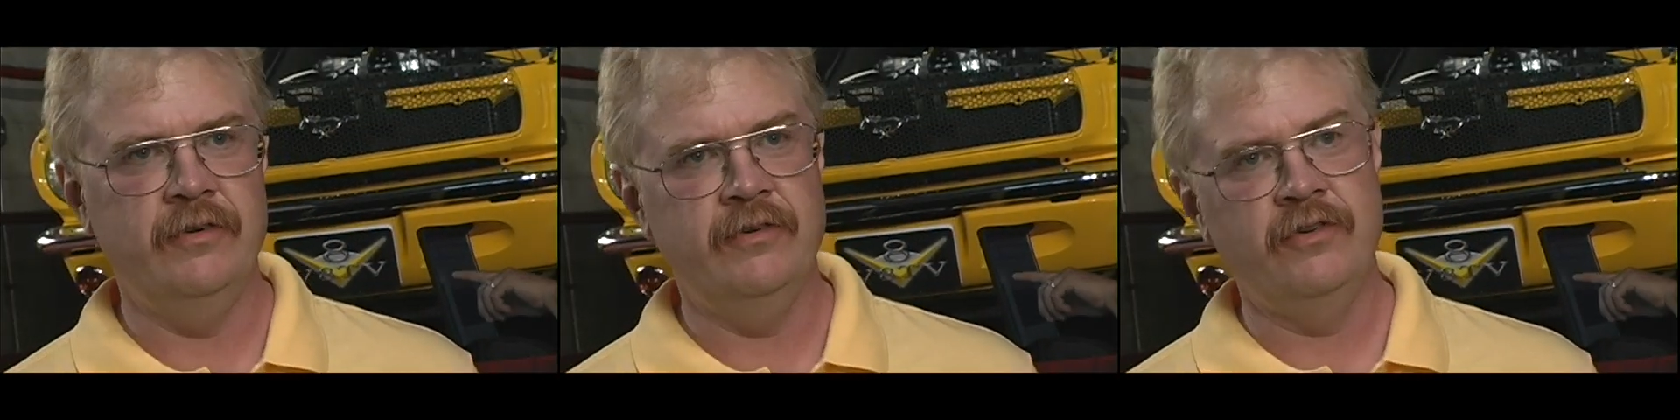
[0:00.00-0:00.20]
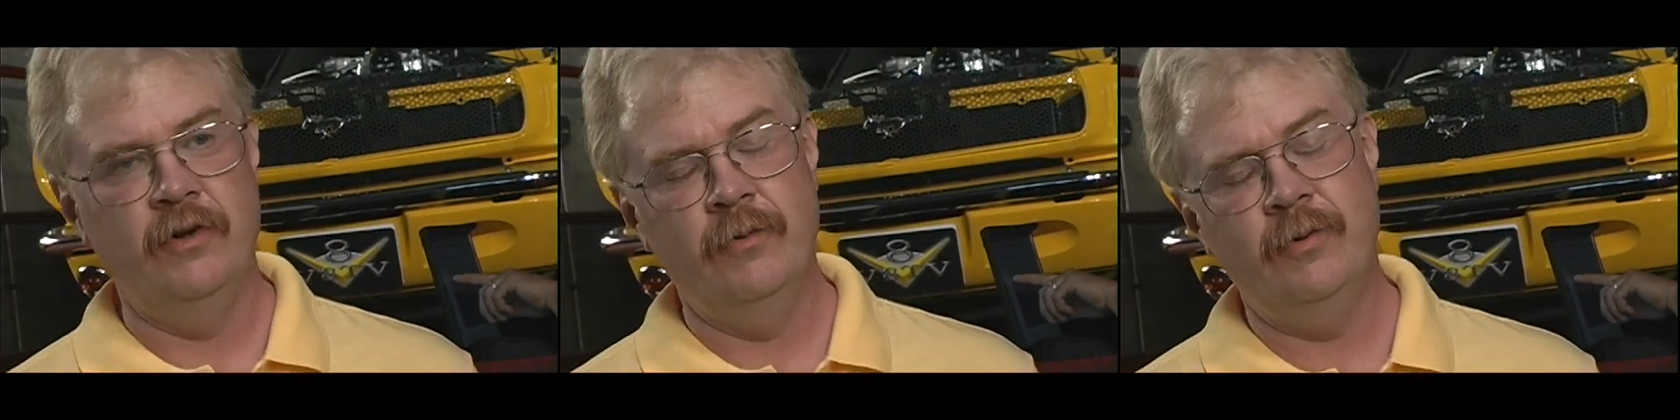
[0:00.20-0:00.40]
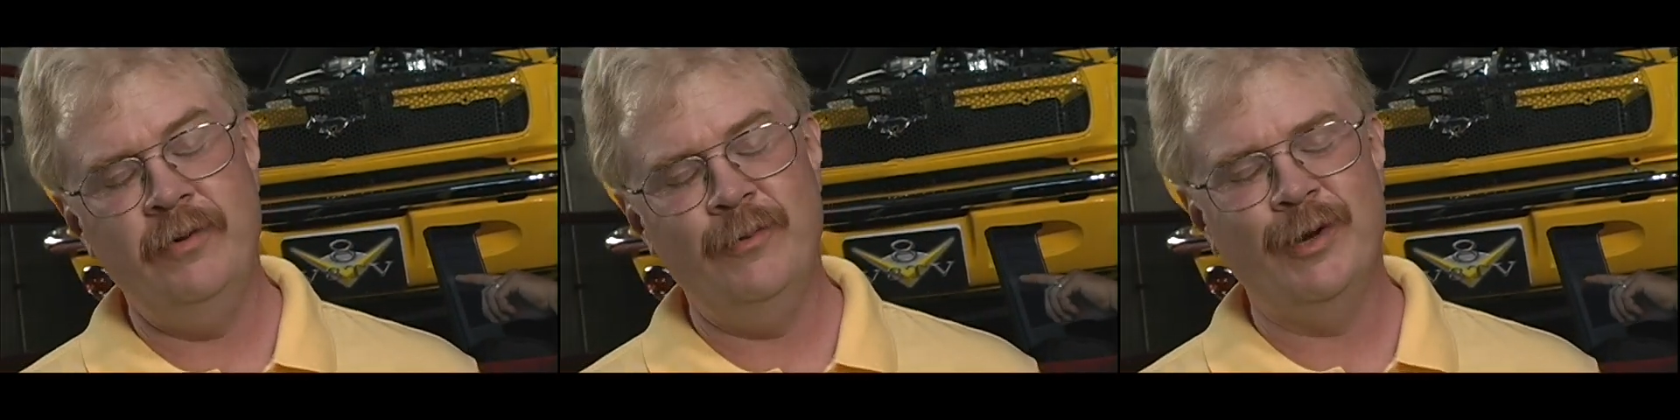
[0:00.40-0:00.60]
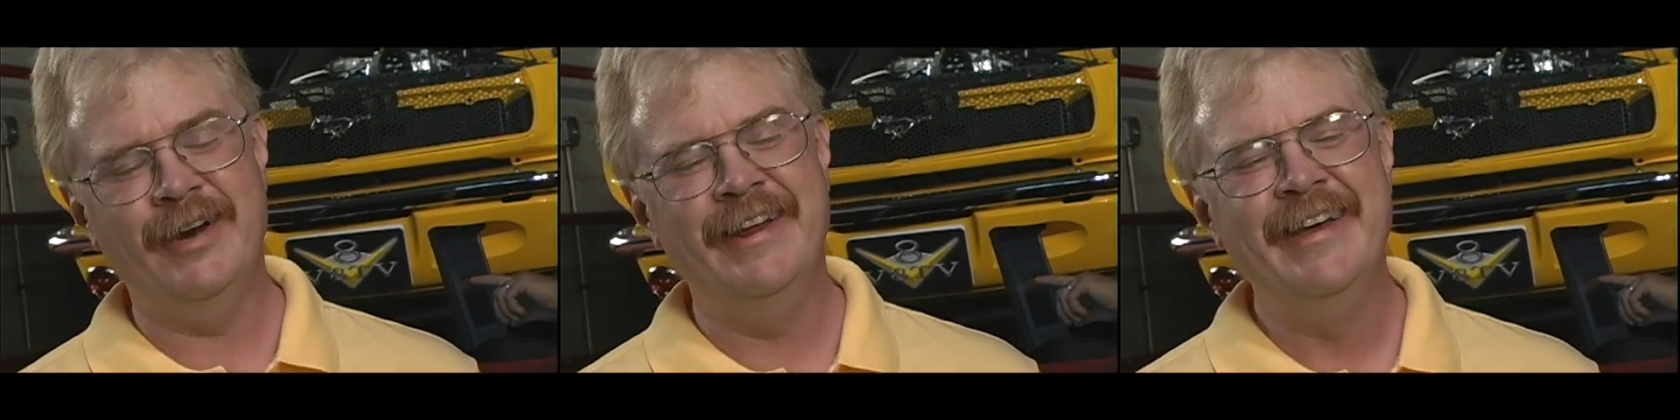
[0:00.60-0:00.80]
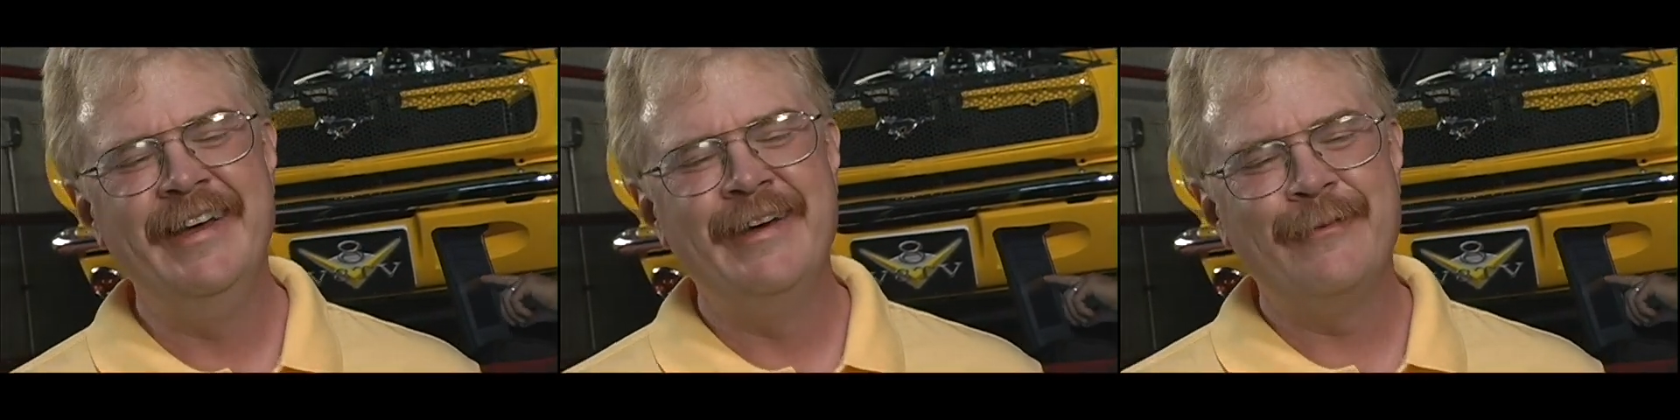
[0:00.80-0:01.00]
So we're
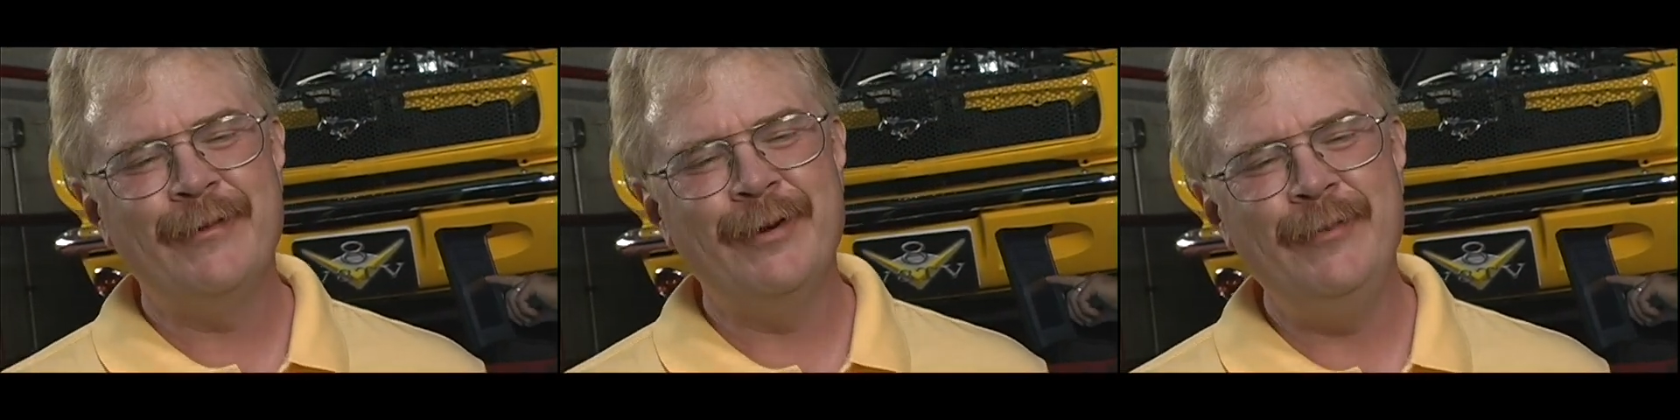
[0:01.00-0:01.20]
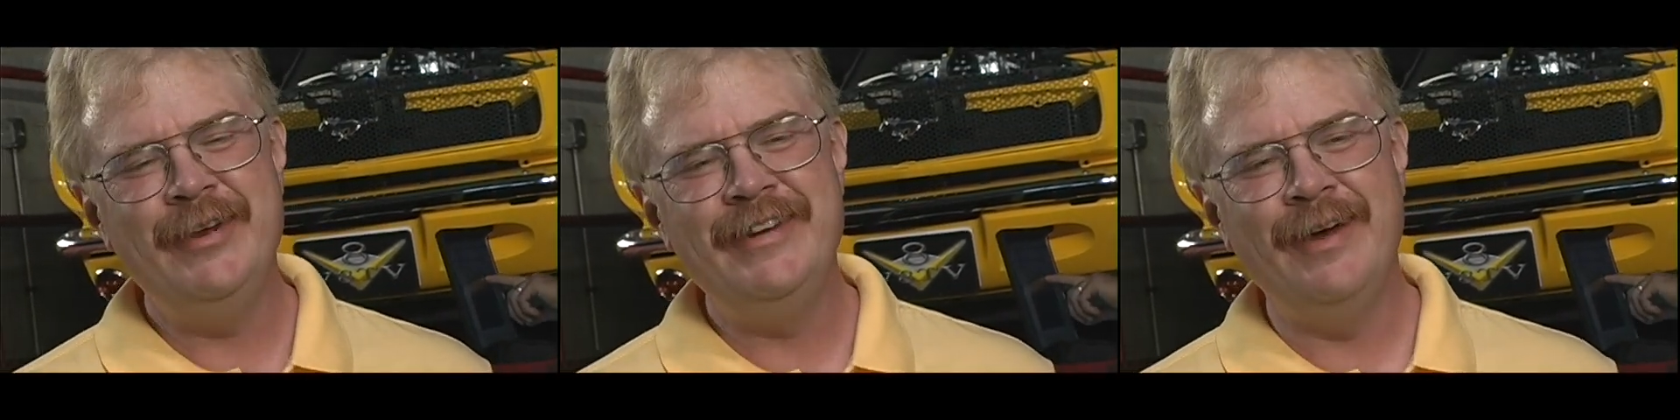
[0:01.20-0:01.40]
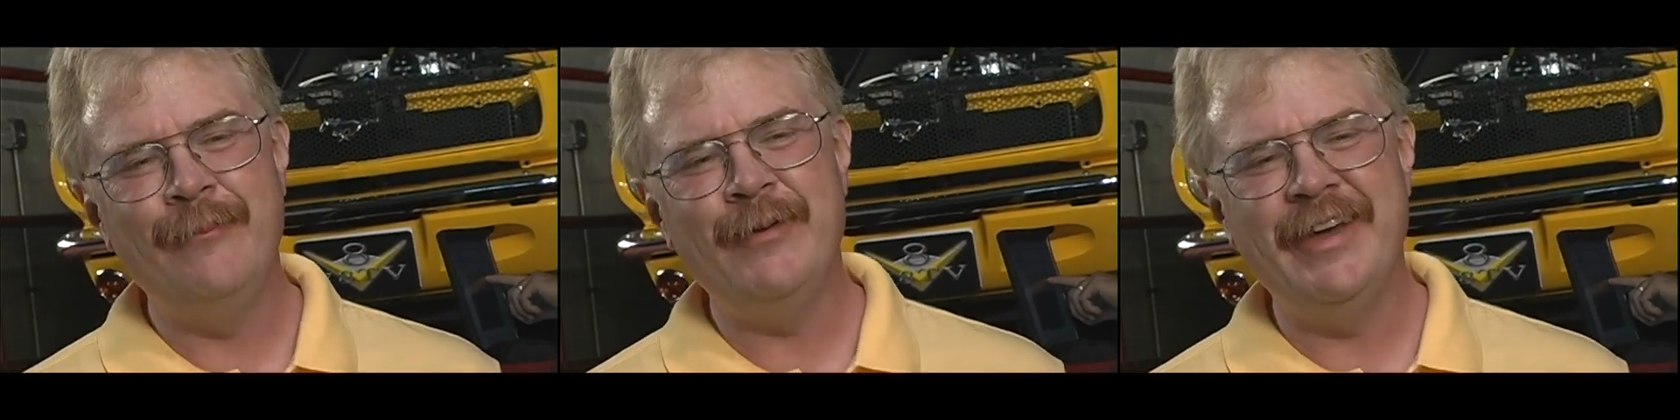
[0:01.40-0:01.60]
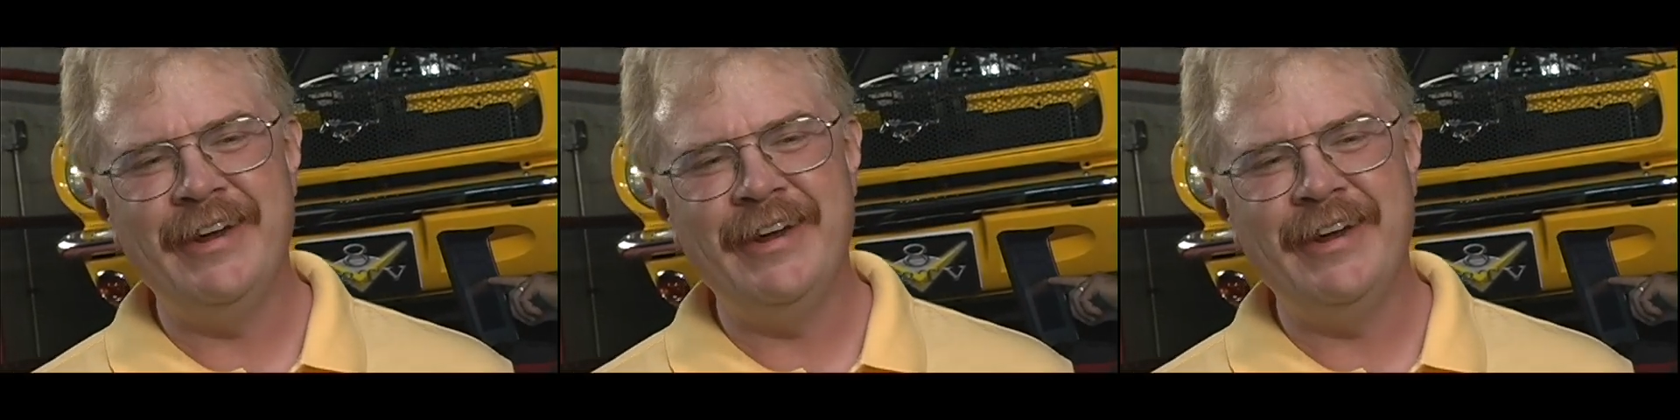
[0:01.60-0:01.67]
going to be dumping